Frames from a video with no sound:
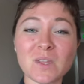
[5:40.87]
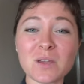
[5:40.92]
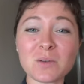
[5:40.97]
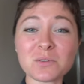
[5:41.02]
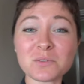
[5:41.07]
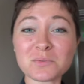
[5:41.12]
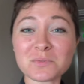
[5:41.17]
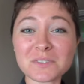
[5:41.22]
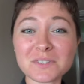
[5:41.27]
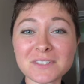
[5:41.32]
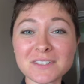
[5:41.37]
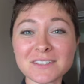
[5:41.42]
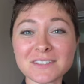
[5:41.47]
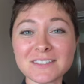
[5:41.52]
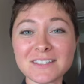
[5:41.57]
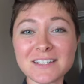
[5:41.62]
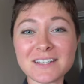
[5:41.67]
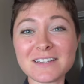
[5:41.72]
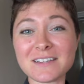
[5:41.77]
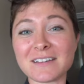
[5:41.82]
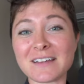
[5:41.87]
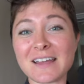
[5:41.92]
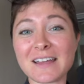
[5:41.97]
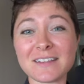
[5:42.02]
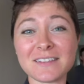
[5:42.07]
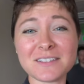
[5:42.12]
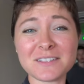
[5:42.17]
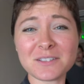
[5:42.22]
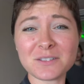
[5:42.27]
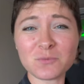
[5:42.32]
It was really good tea,
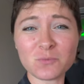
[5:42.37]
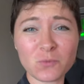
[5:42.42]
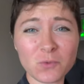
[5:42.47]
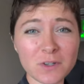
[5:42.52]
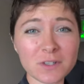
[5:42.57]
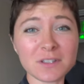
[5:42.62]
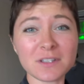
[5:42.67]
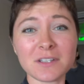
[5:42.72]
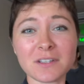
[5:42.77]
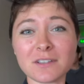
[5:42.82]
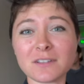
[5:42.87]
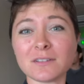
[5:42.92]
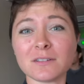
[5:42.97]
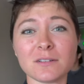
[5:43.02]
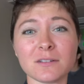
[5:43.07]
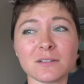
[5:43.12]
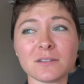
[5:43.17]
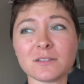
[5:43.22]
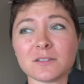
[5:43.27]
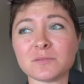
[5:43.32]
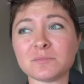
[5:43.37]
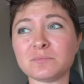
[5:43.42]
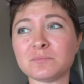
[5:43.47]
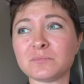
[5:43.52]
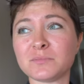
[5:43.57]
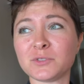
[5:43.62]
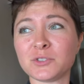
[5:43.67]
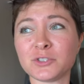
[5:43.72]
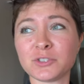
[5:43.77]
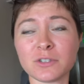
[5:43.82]
and these really good little
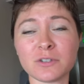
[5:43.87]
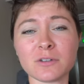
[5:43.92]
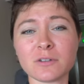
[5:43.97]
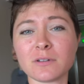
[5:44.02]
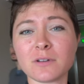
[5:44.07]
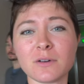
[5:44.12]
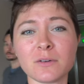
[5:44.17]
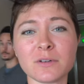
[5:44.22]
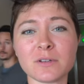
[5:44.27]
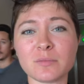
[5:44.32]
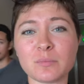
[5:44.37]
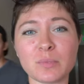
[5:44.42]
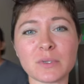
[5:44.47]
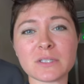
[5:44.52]
sugar-coated